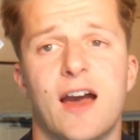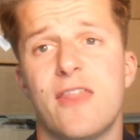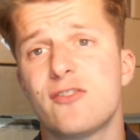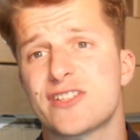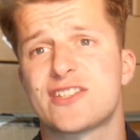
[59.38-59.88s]
And
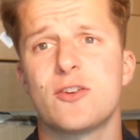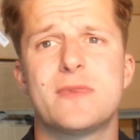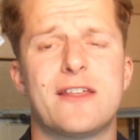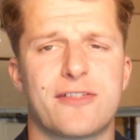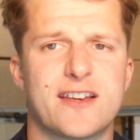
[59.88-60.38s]
there are so
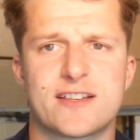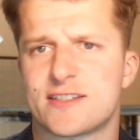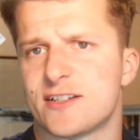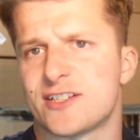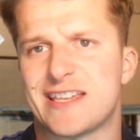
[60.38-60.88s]
many things
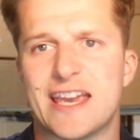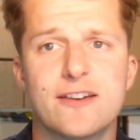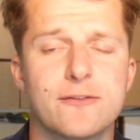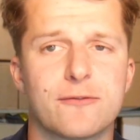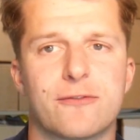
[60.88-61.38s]
such as
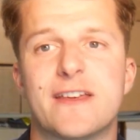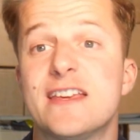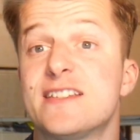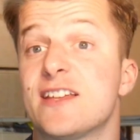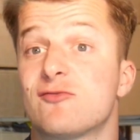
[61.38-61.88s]
hidden
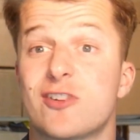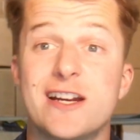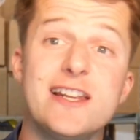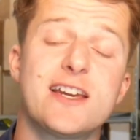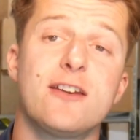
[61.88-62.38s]
fees that
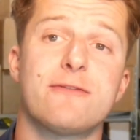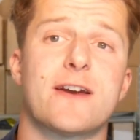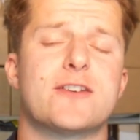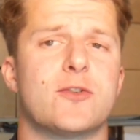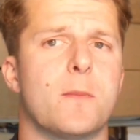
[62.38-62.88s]
really can
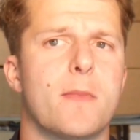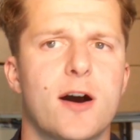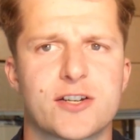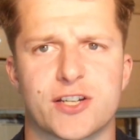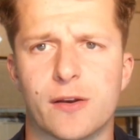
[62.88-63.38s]
affect your
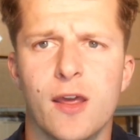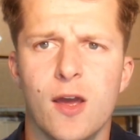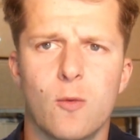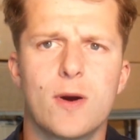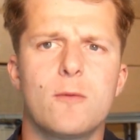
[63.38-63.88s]
margin. Well,